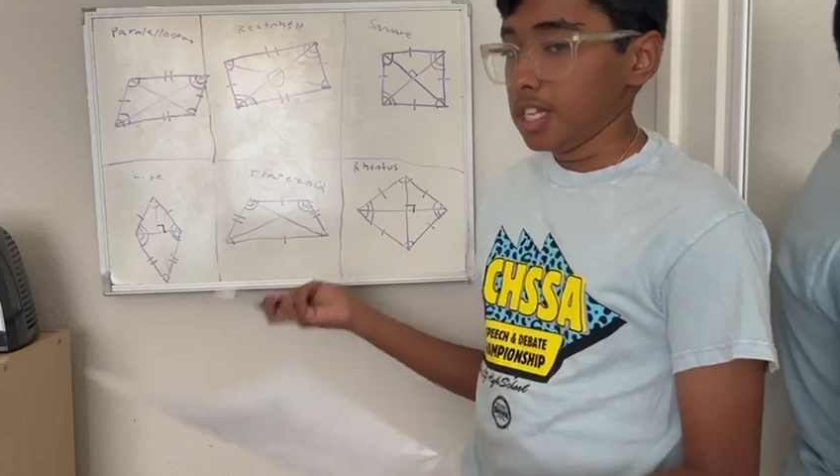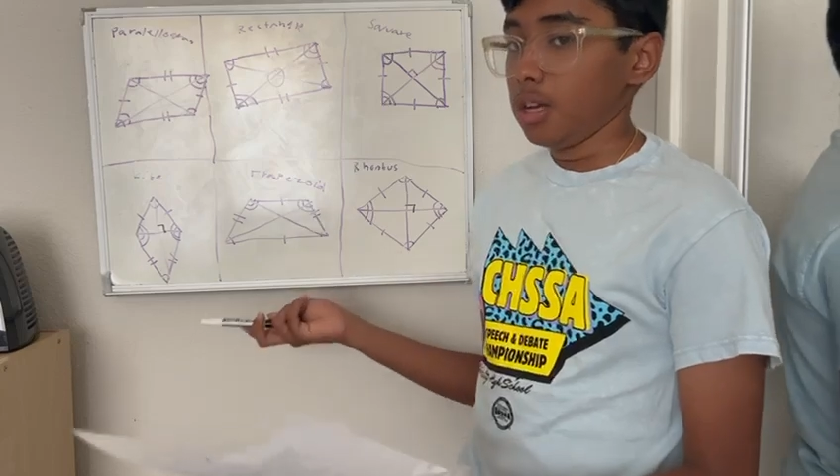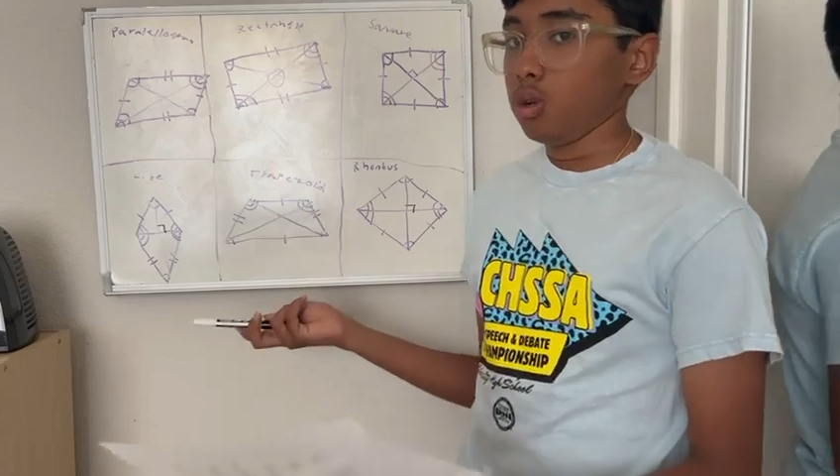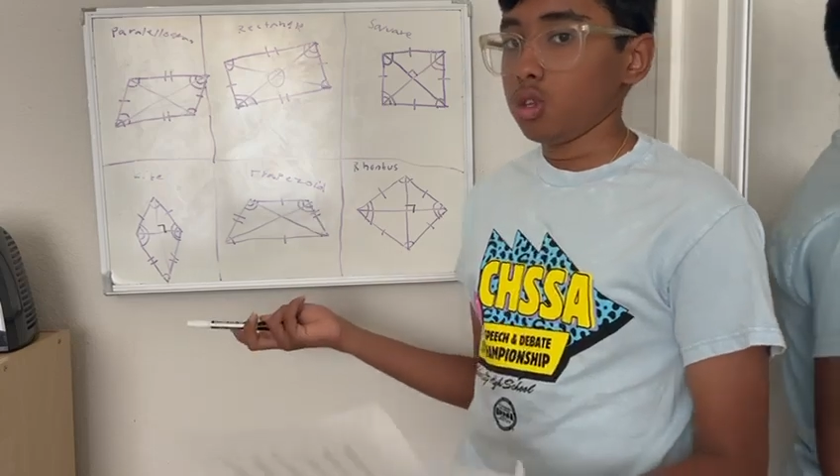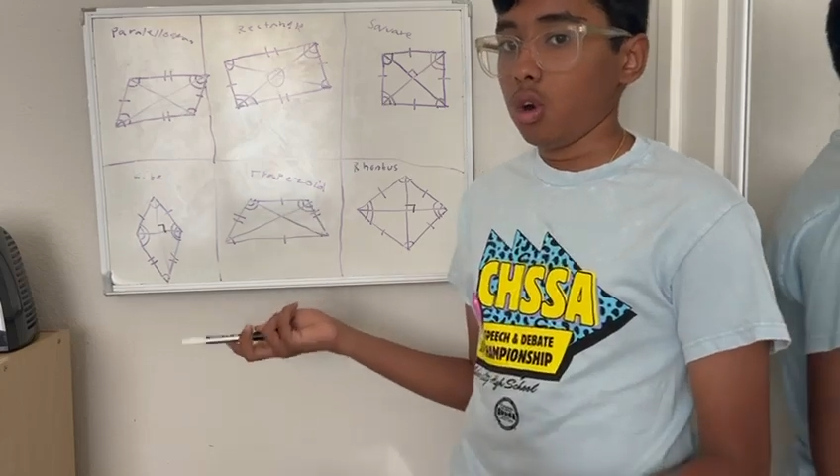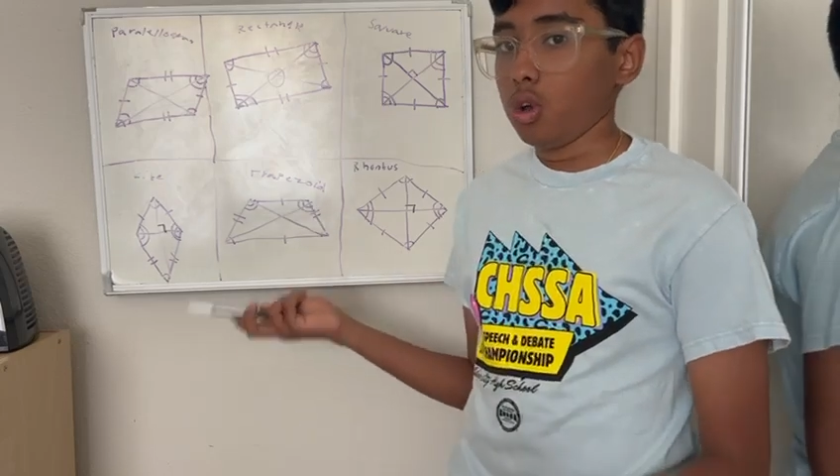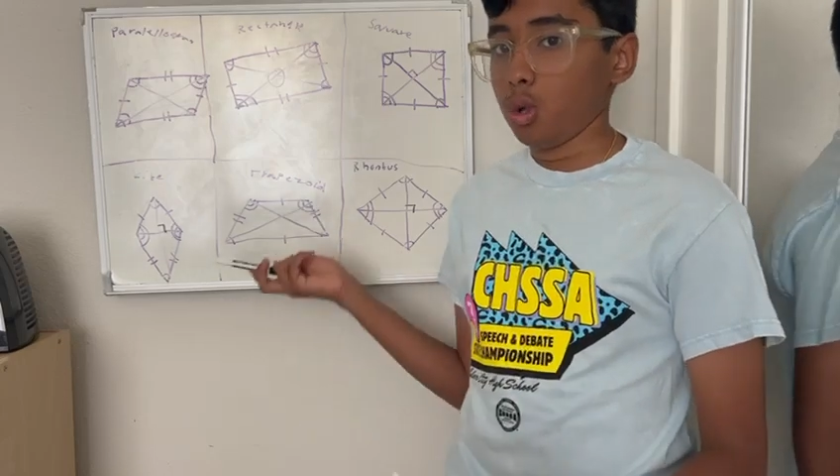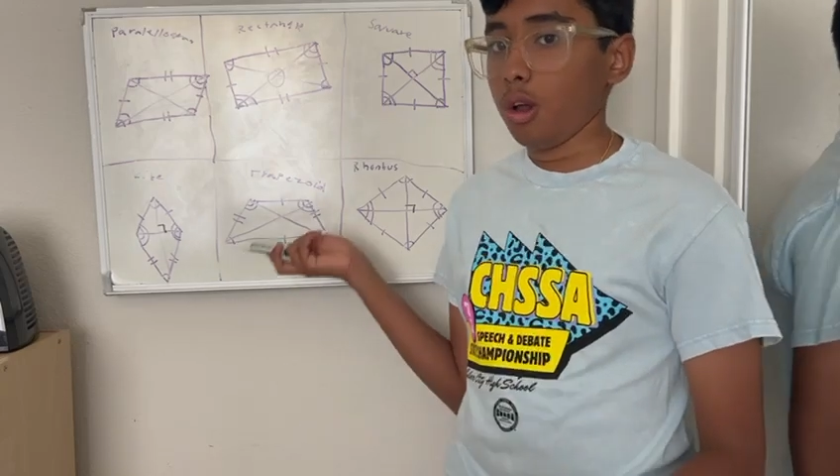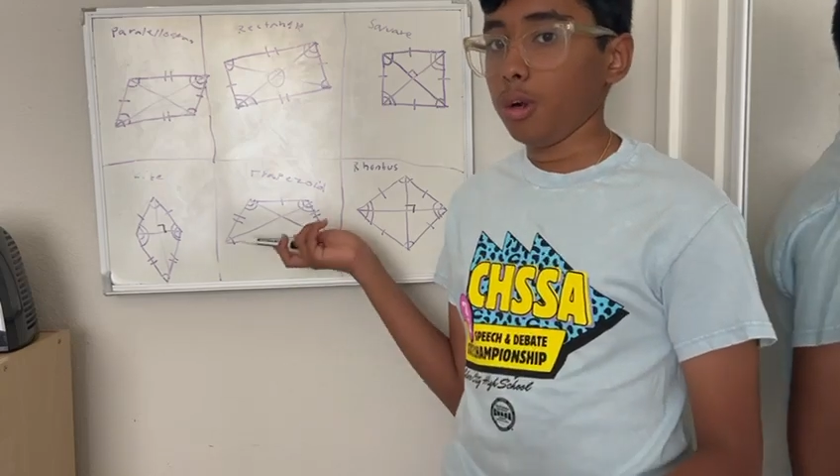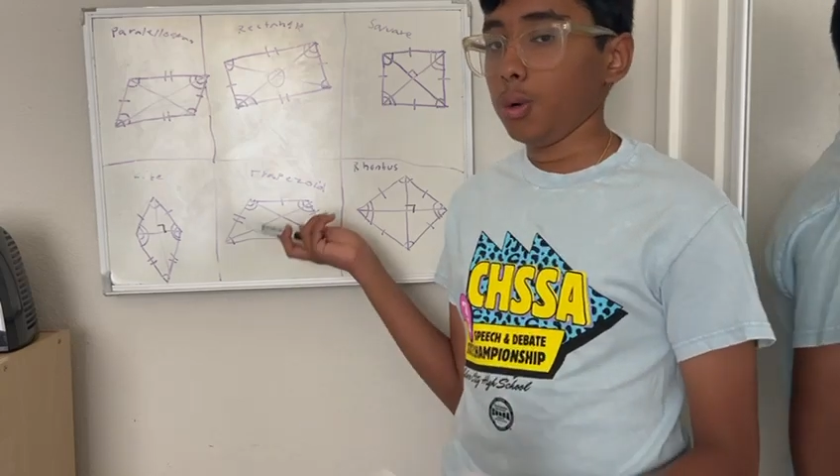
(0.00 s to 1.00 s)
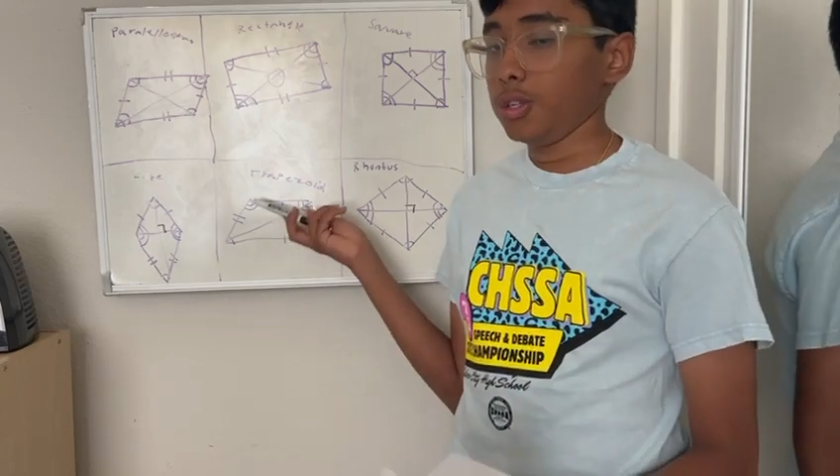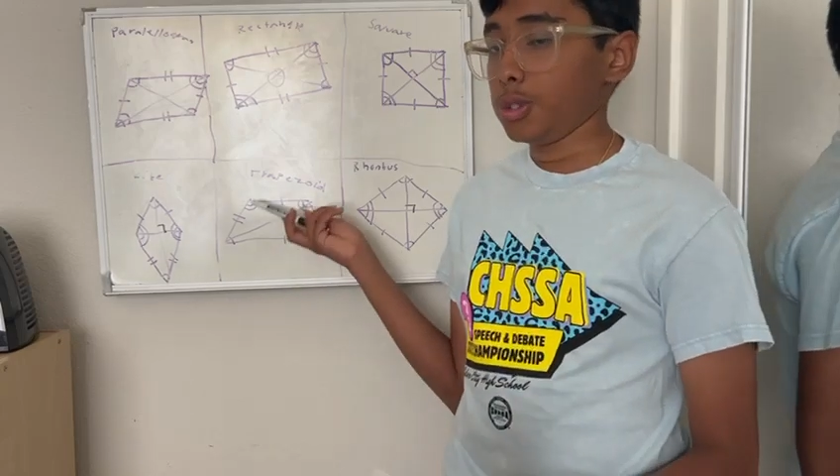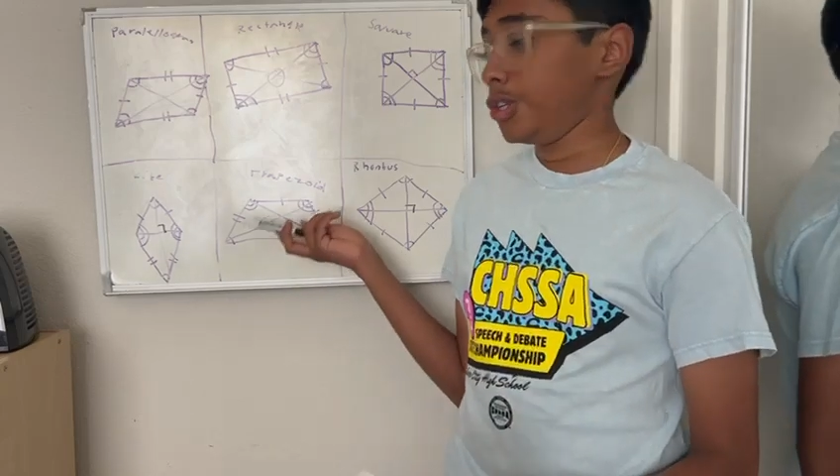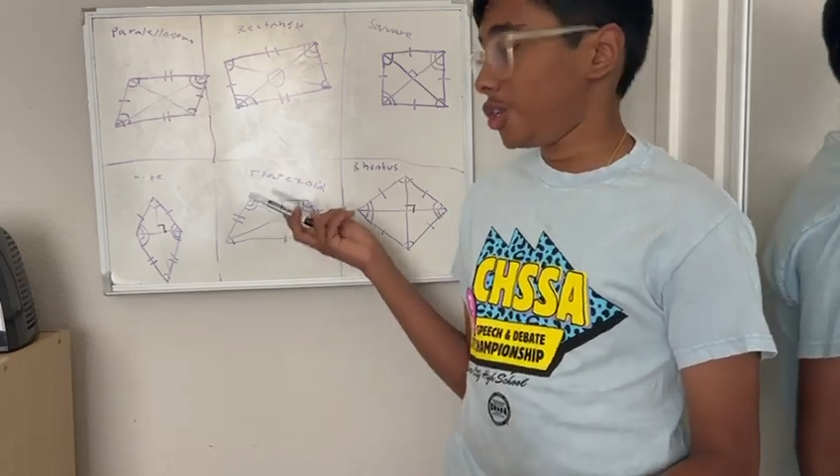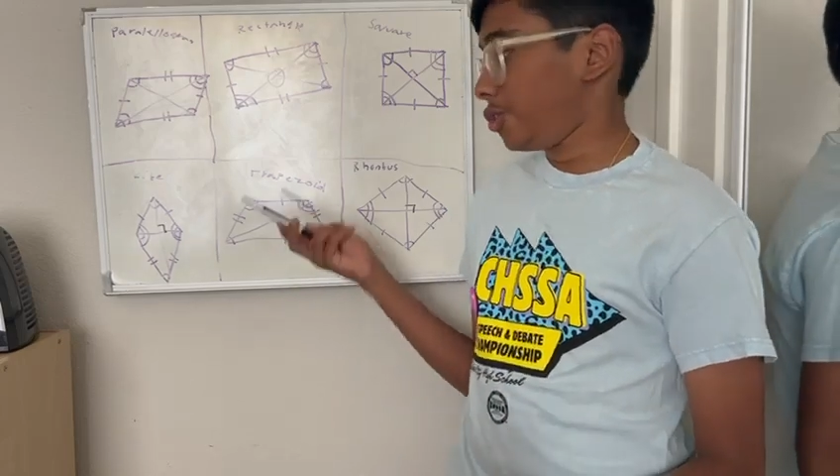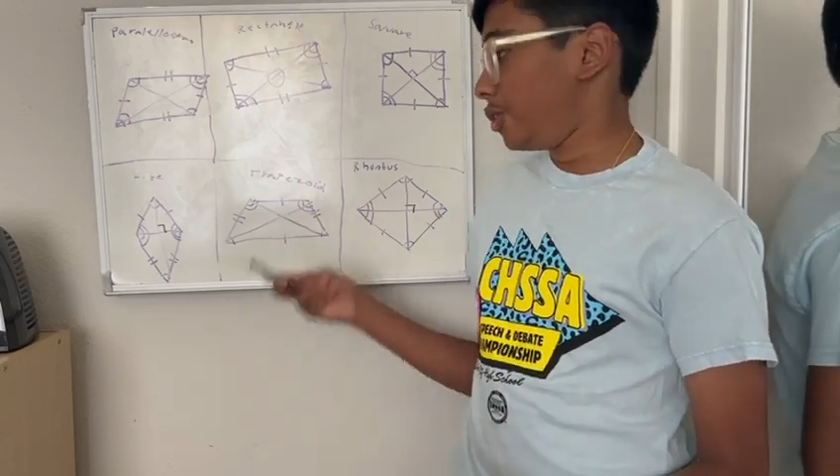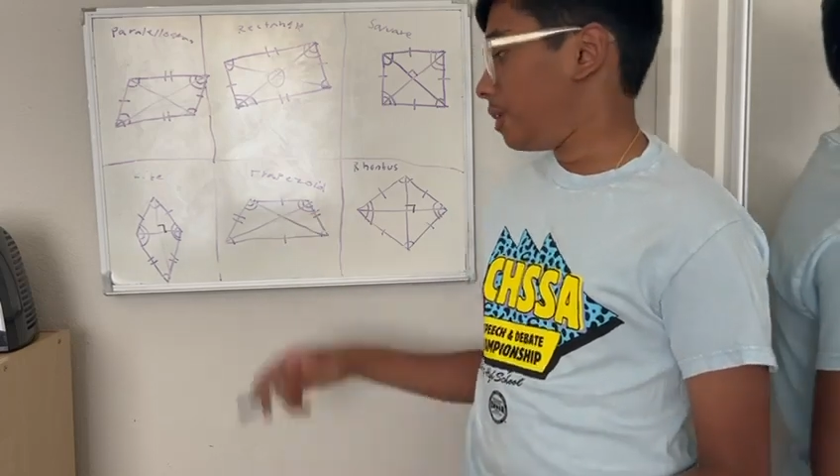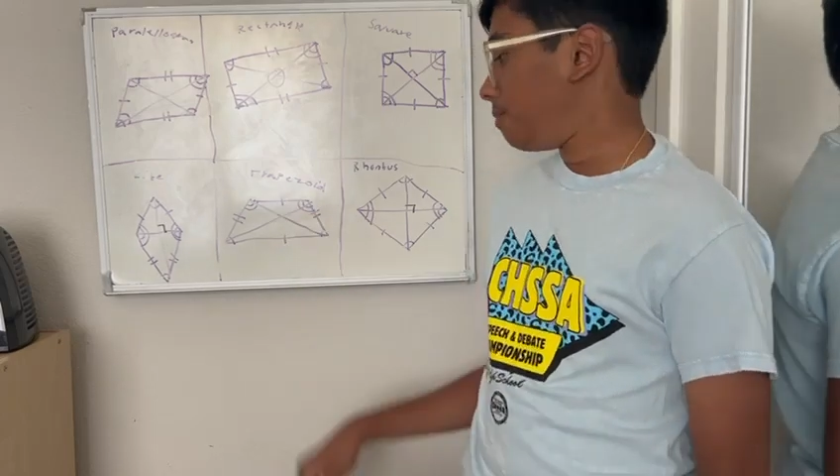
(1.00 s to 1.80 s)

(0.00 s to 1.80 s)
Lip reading: angles are also congruent to each other.